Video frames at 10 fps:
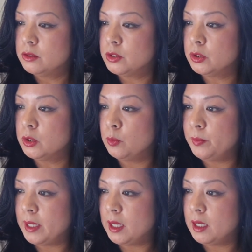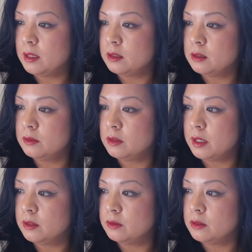lumpia
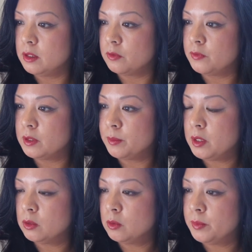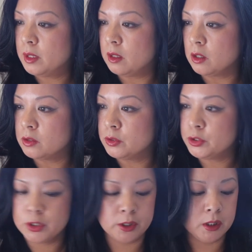and, you know, Filipino lumpia, our
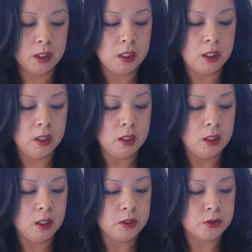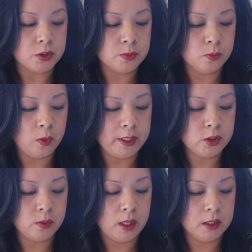culture. So Wei
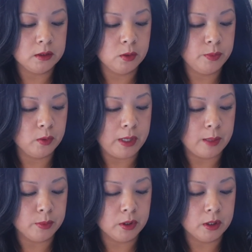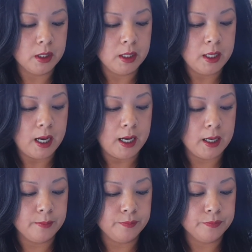Chuan lumpia wrapper
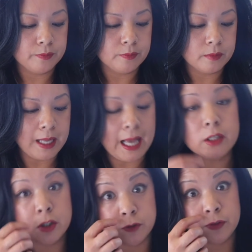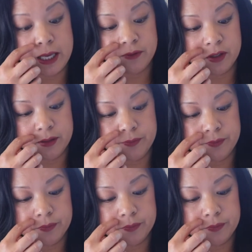had good flavor,